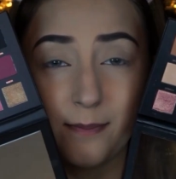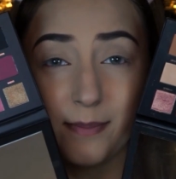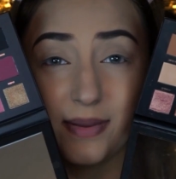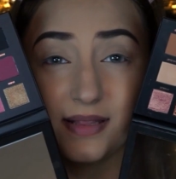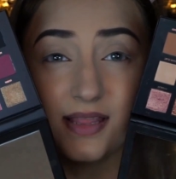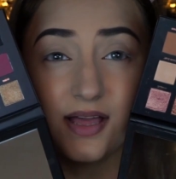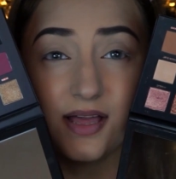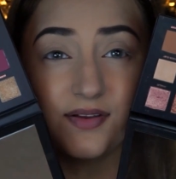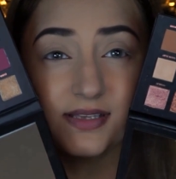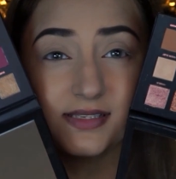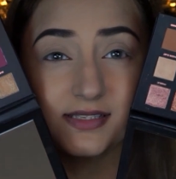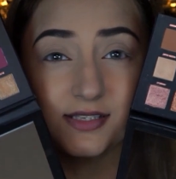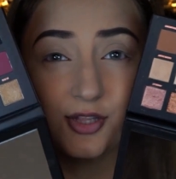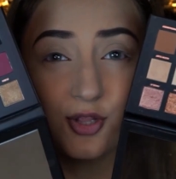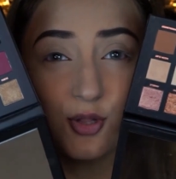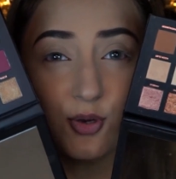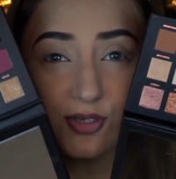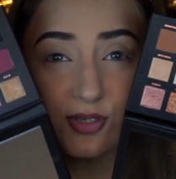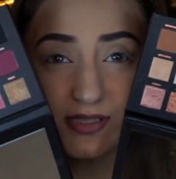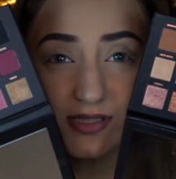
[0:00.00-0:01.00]
But there is
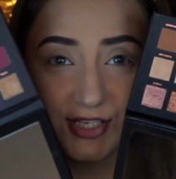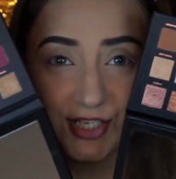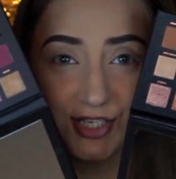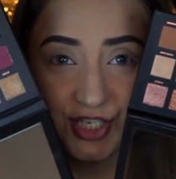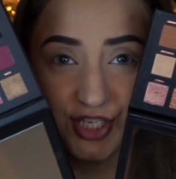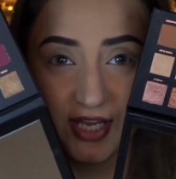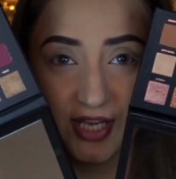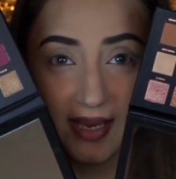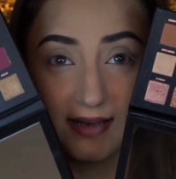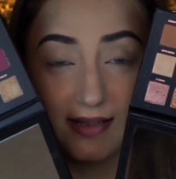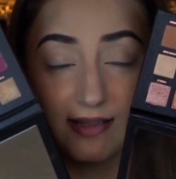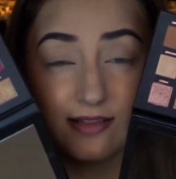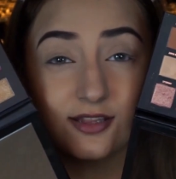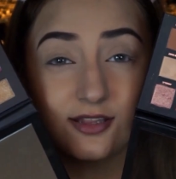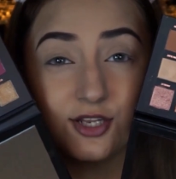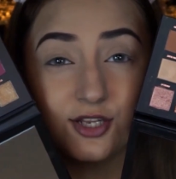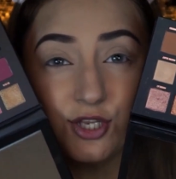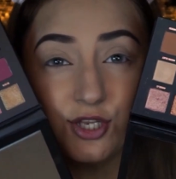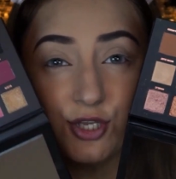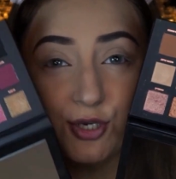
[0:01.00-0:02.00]
no such shade in
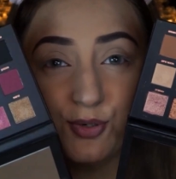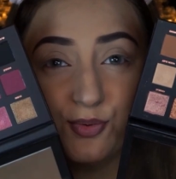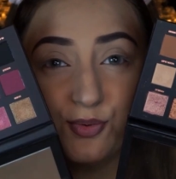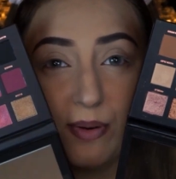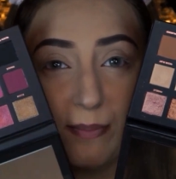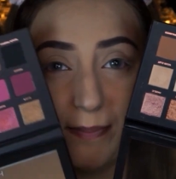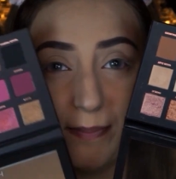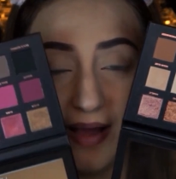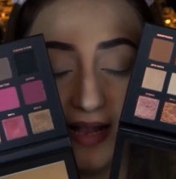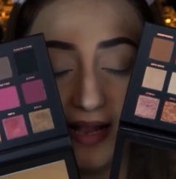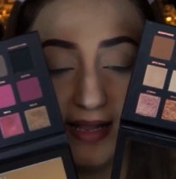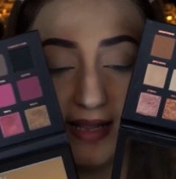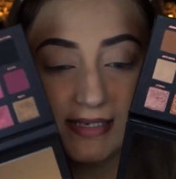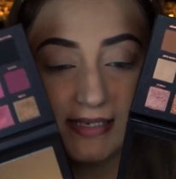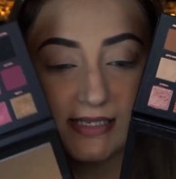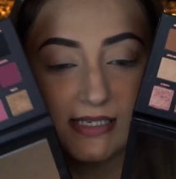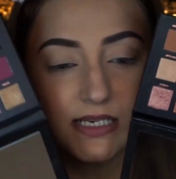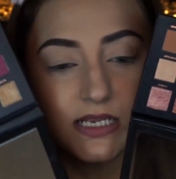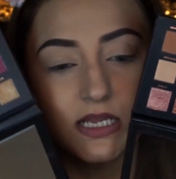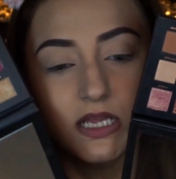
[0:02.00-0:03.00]
the new
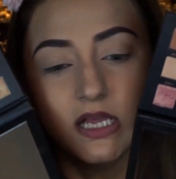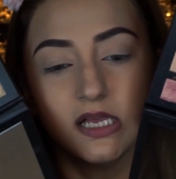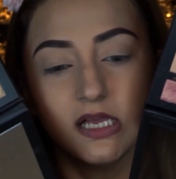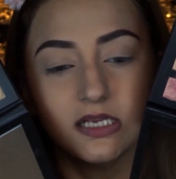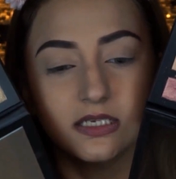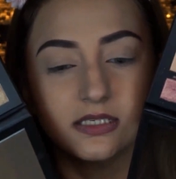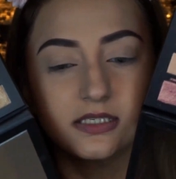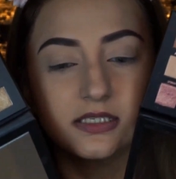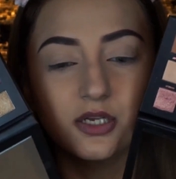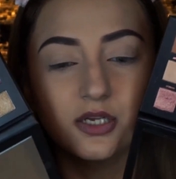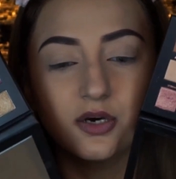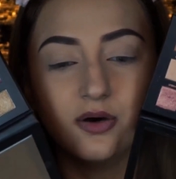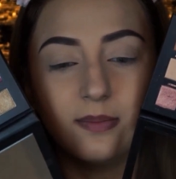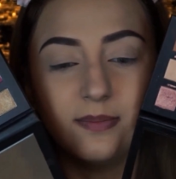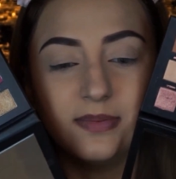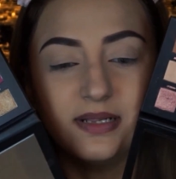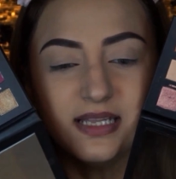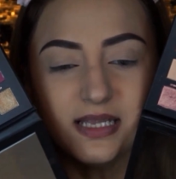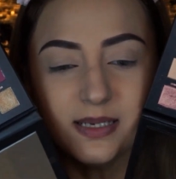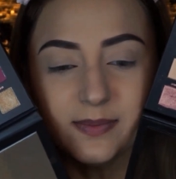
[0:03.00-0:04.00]
palette, so I'm
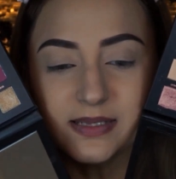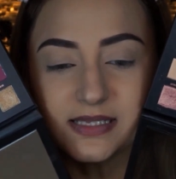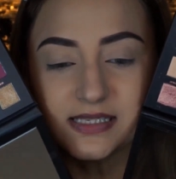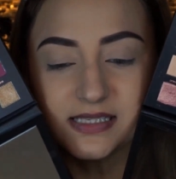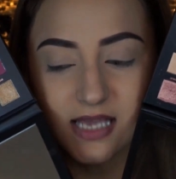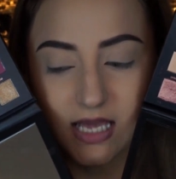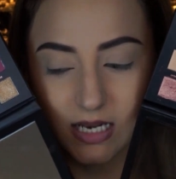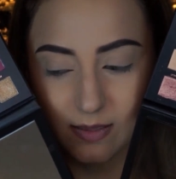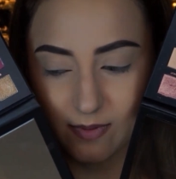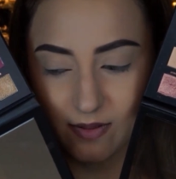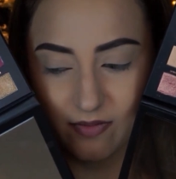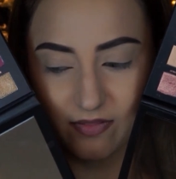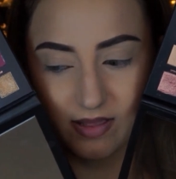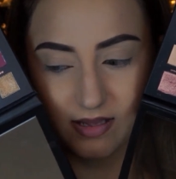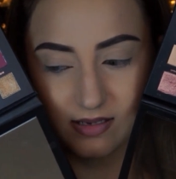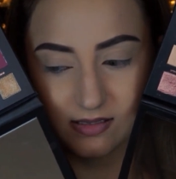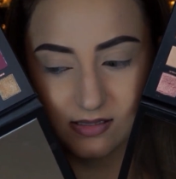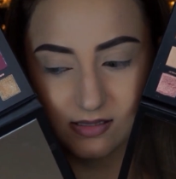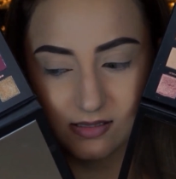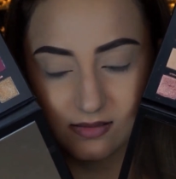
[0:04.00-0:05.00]
a little bit sad about
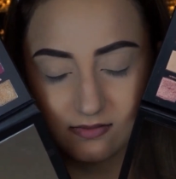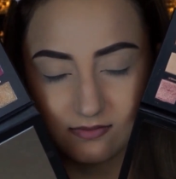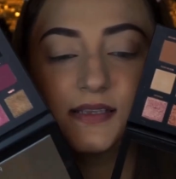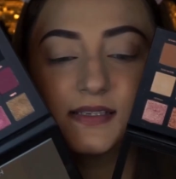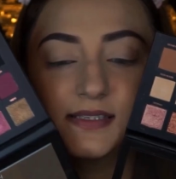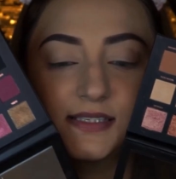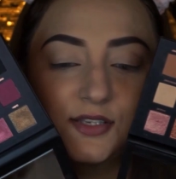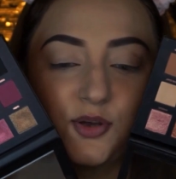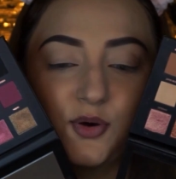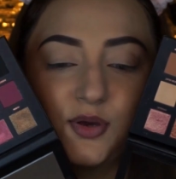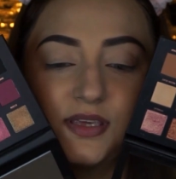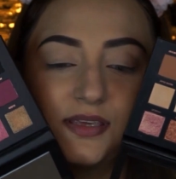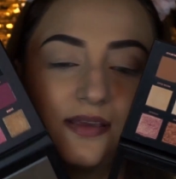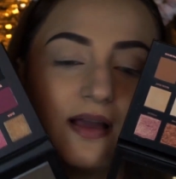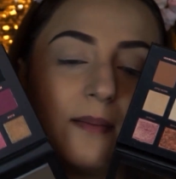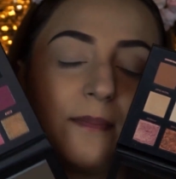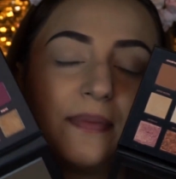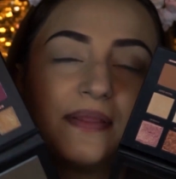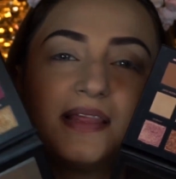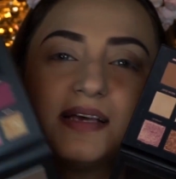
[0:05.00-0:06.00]
that. So
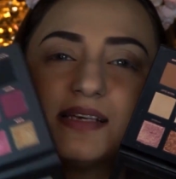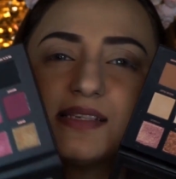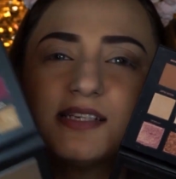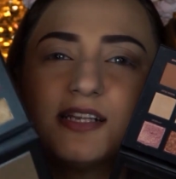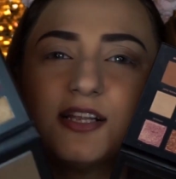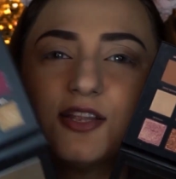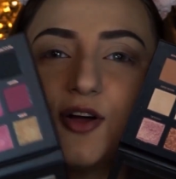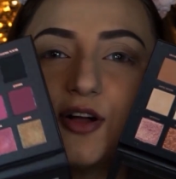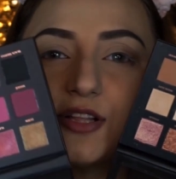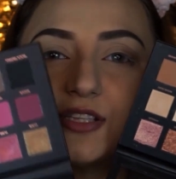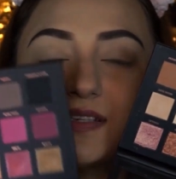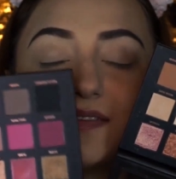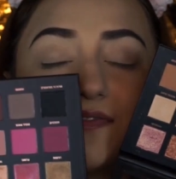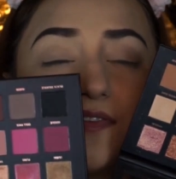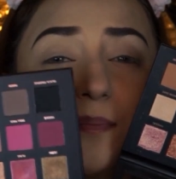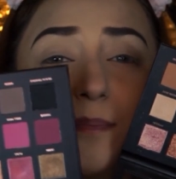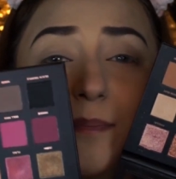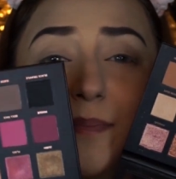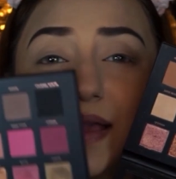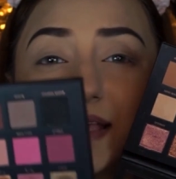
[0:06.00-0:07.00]
yeah, but there's still lots of
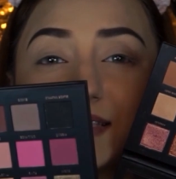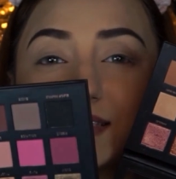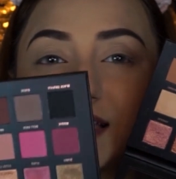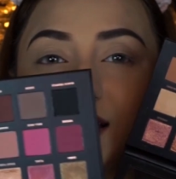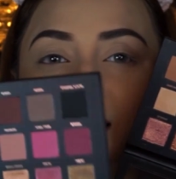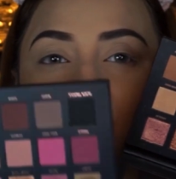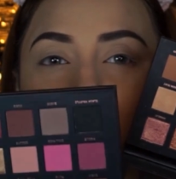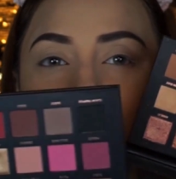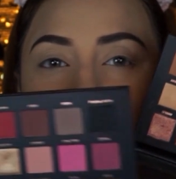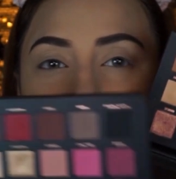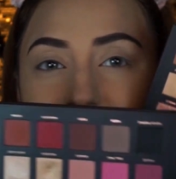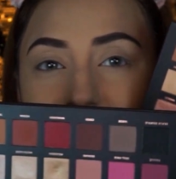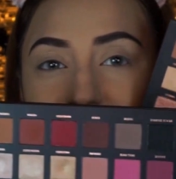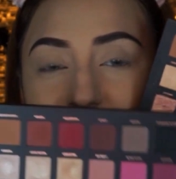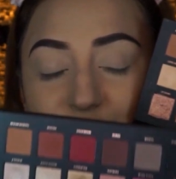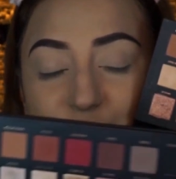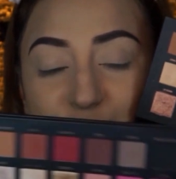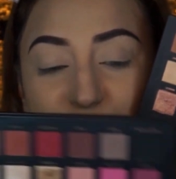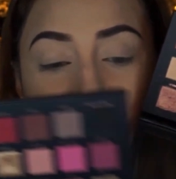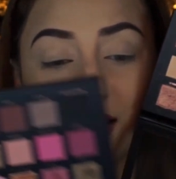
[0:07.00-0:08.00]
amazing colors in the
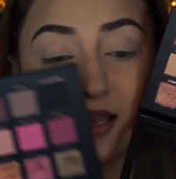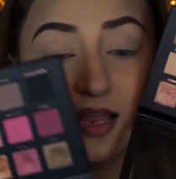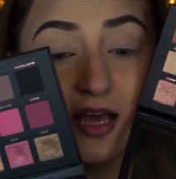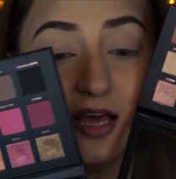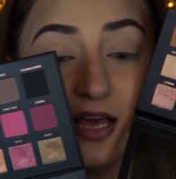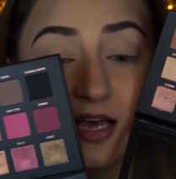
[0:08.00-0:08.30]
new one.